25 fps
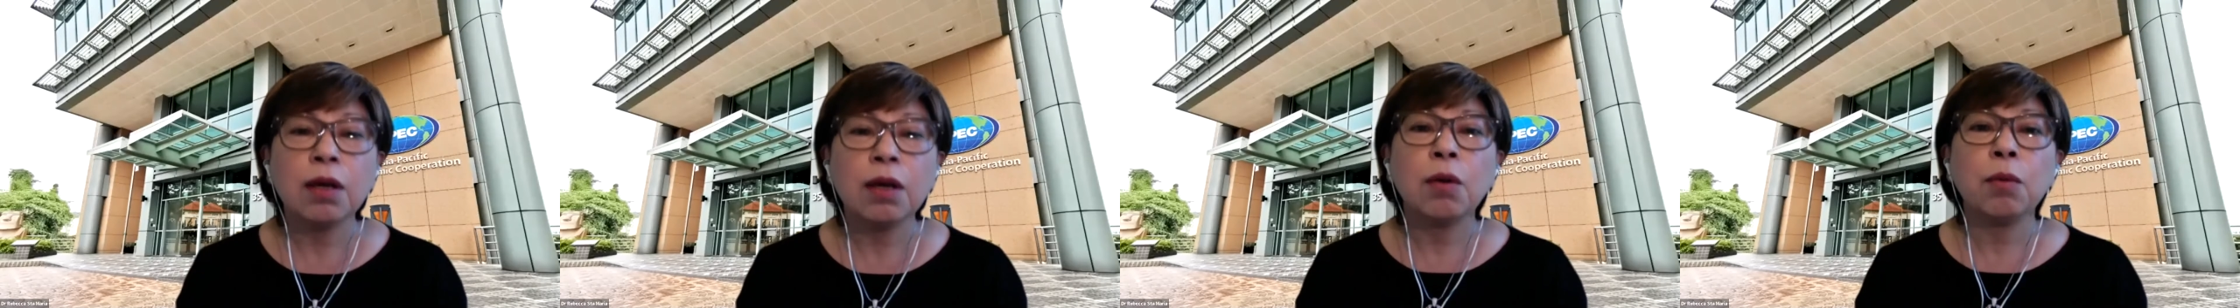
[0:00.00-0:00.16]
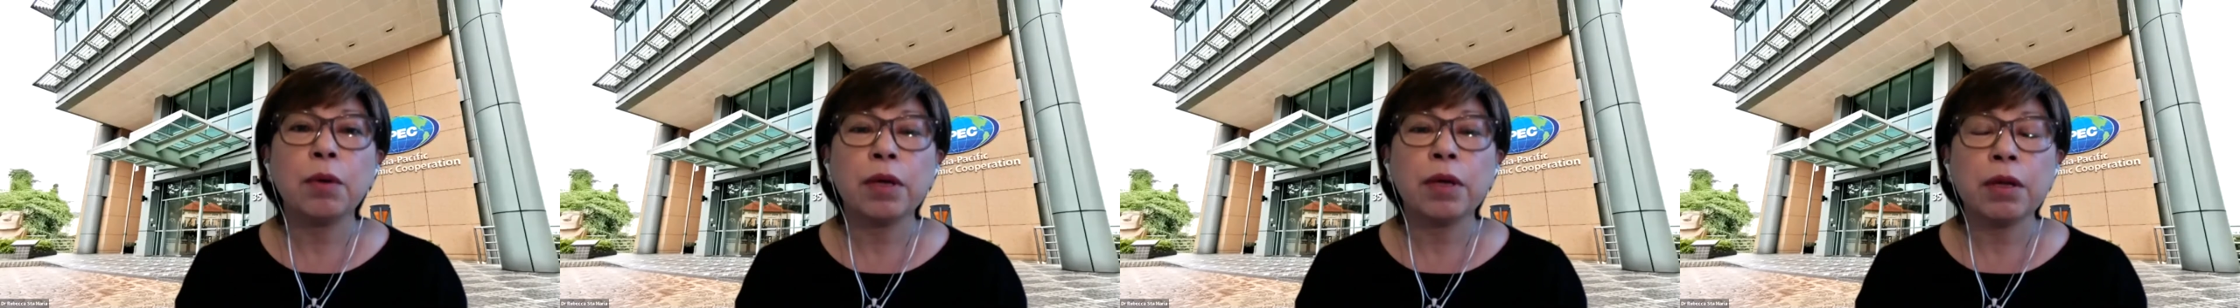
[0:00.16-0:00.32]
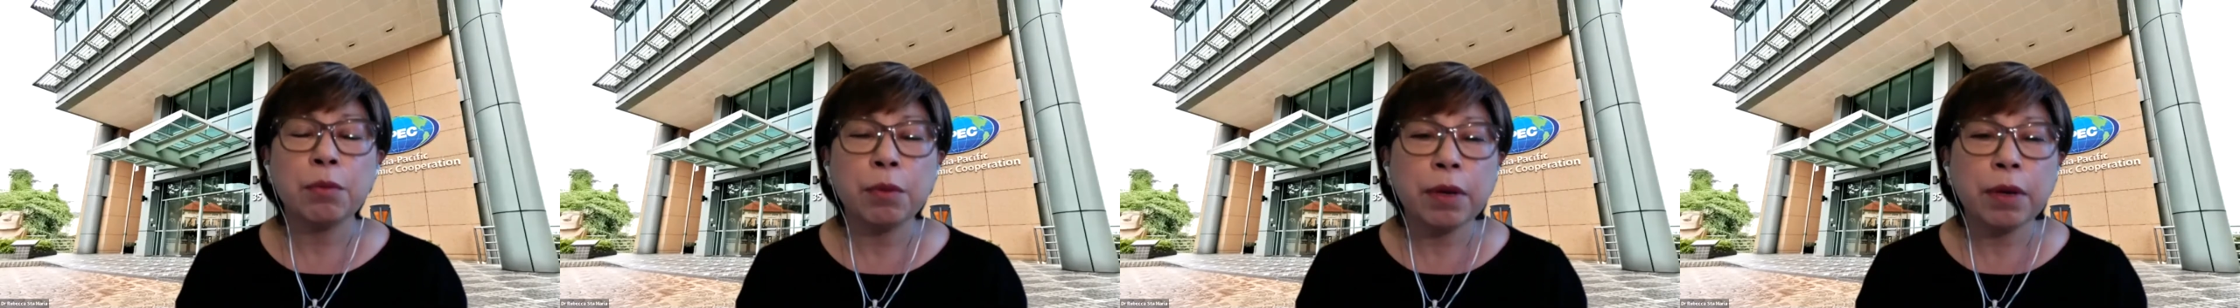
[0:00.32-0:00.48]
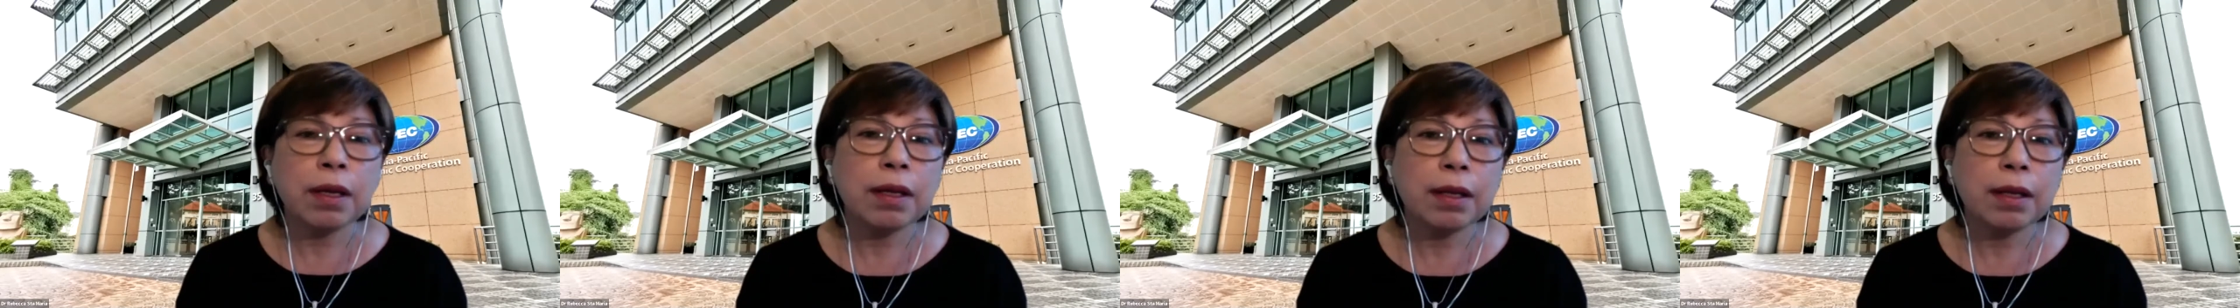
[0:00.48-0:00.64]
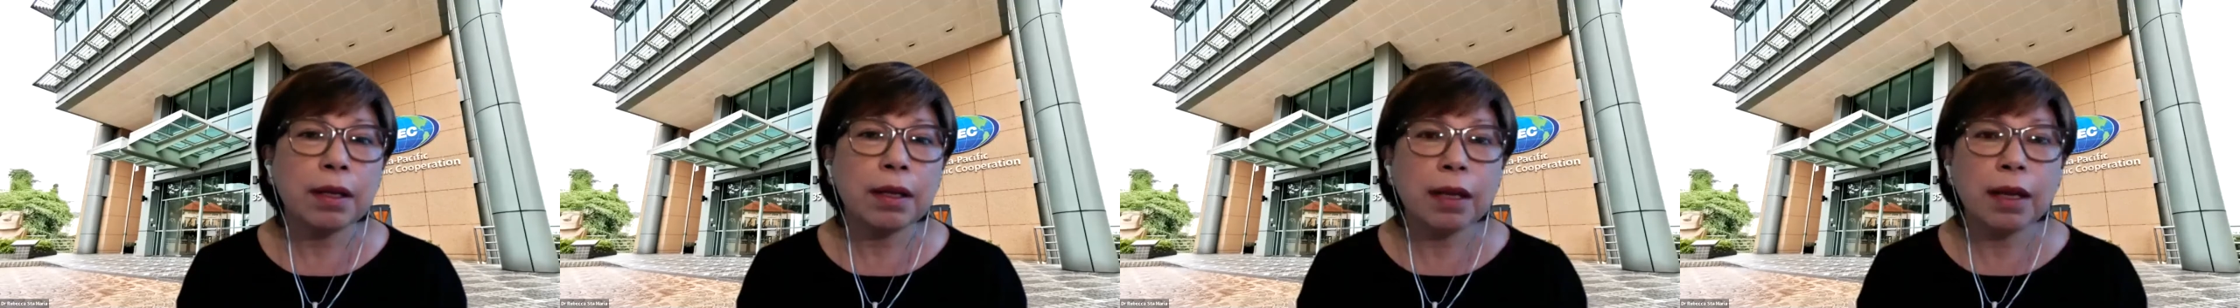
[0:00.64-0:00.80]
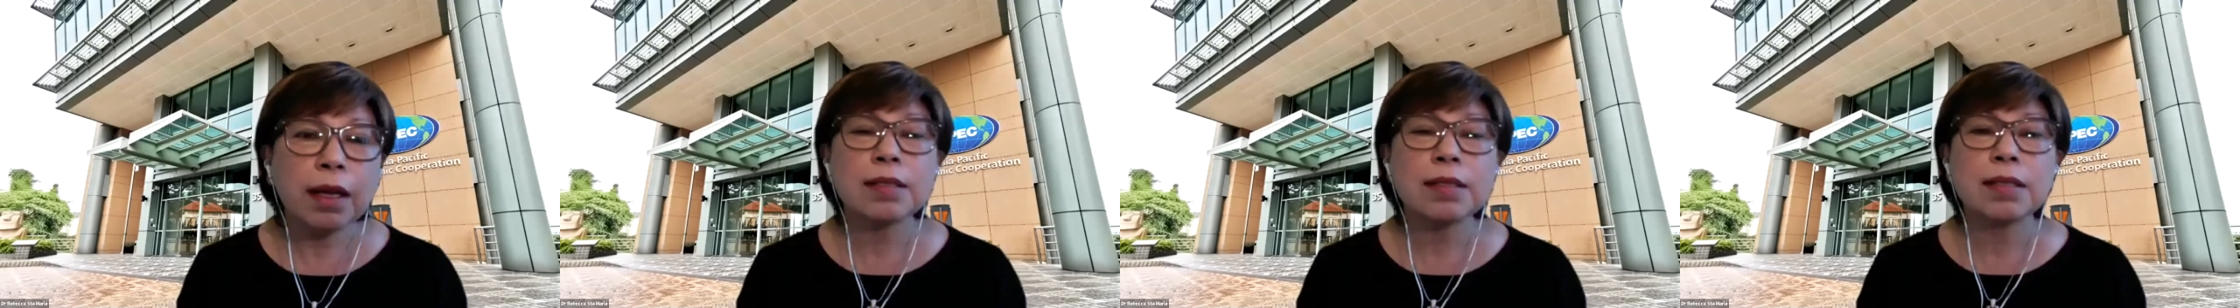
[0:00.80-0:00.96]
We
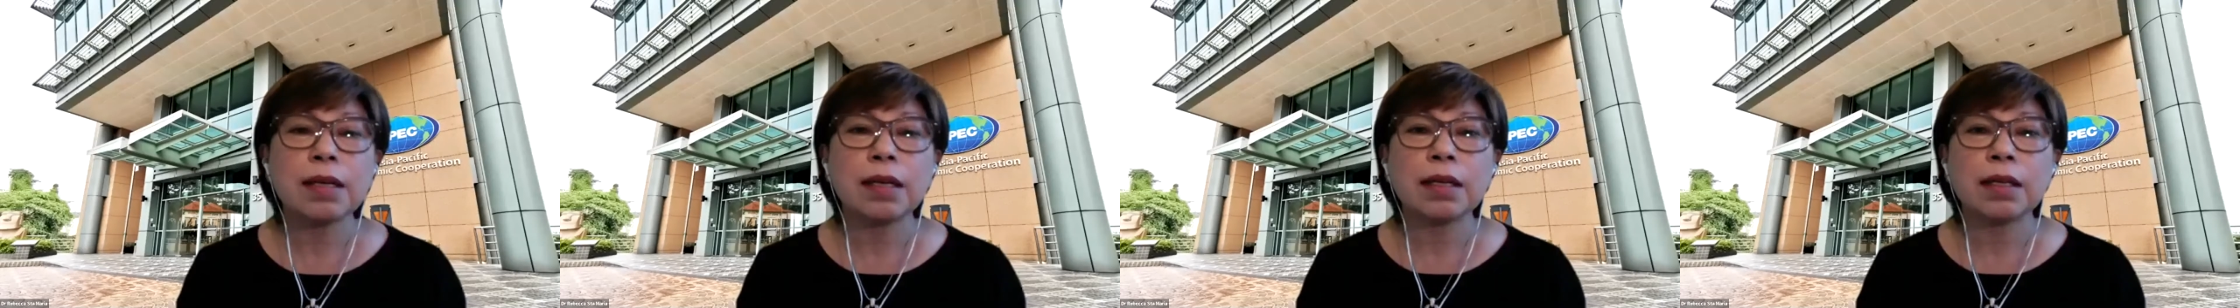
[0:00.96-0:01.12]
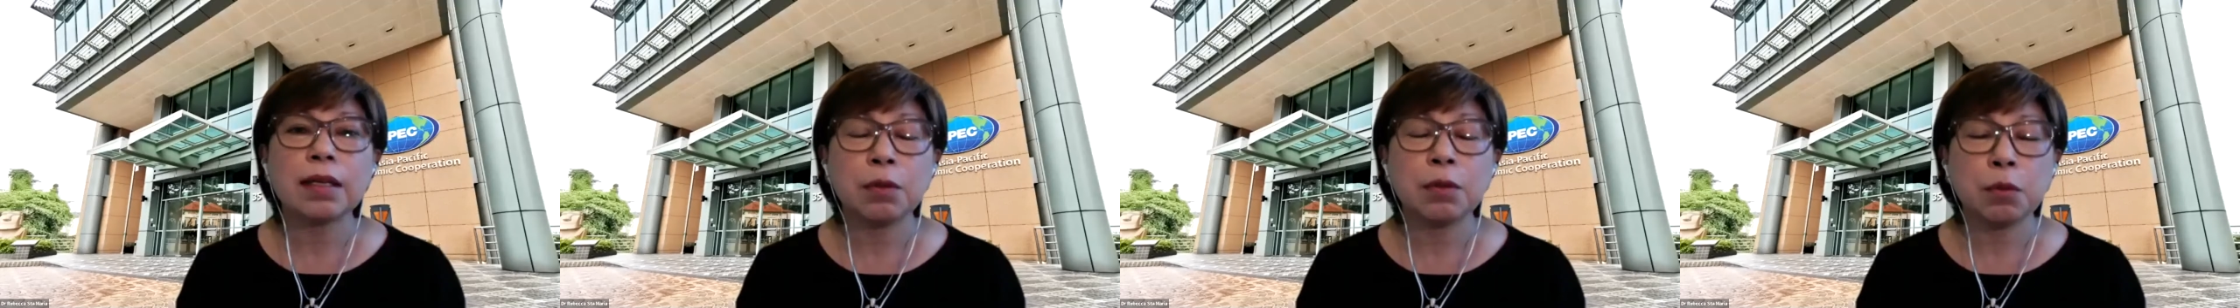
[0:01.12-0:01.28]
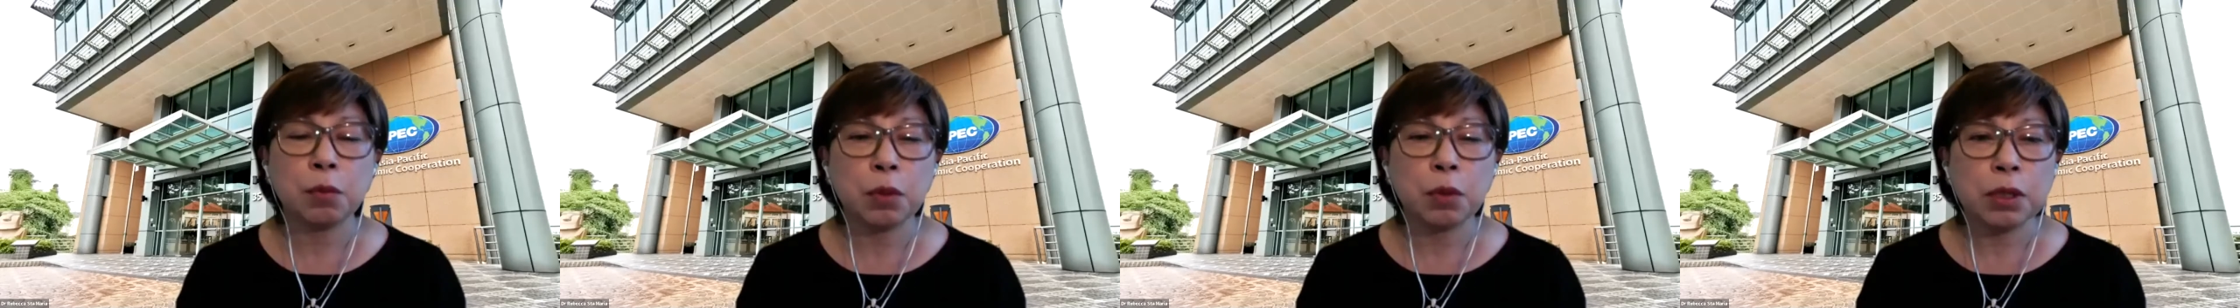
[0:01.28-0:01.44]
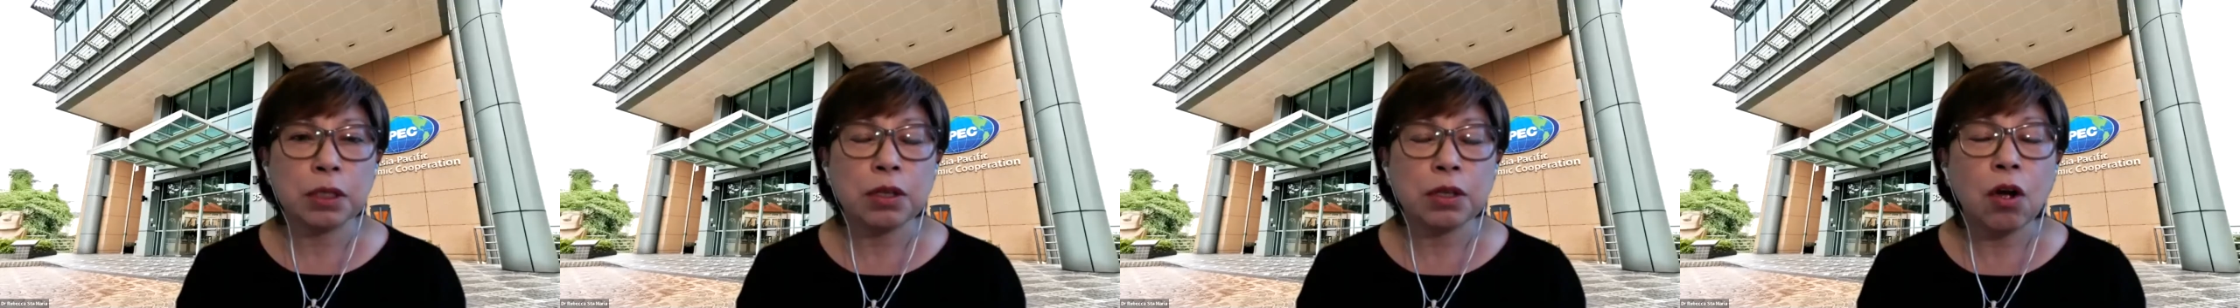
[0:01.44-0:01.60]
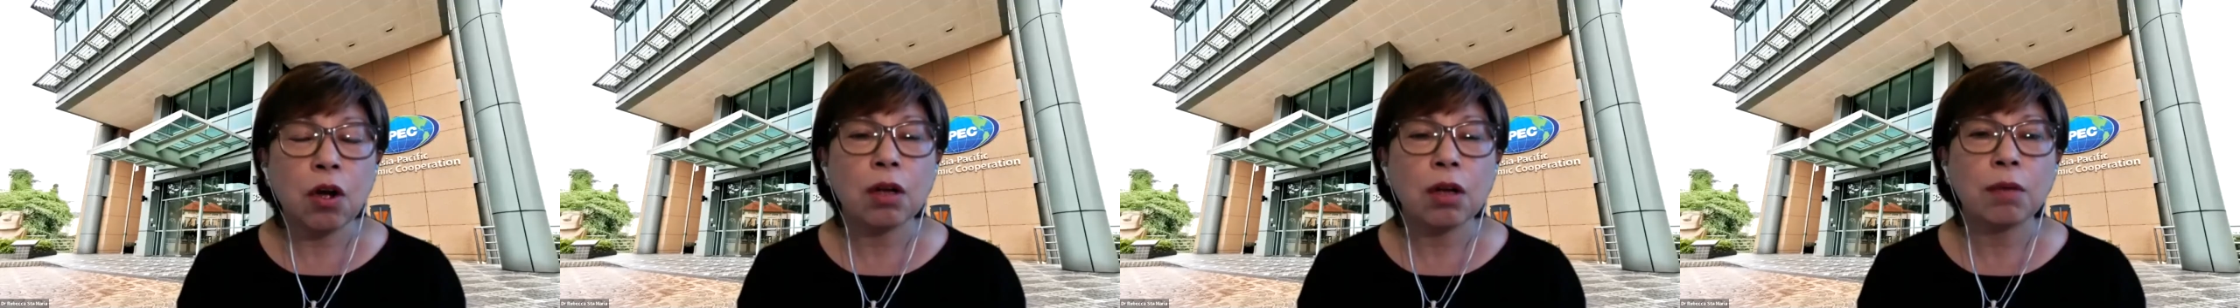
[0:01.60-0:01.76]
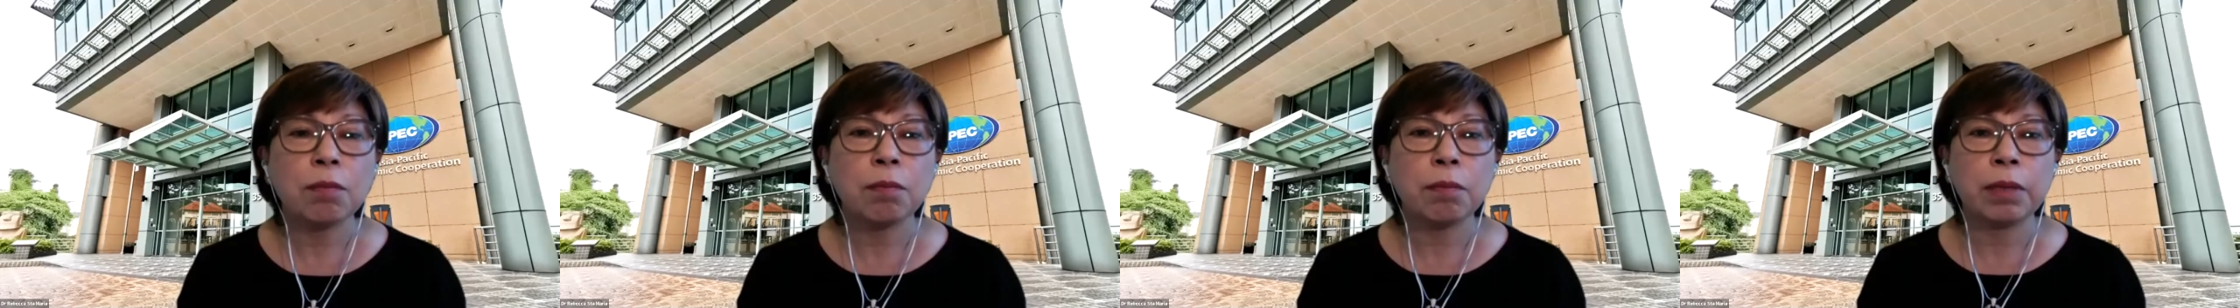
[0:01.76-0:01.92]
realize that it will not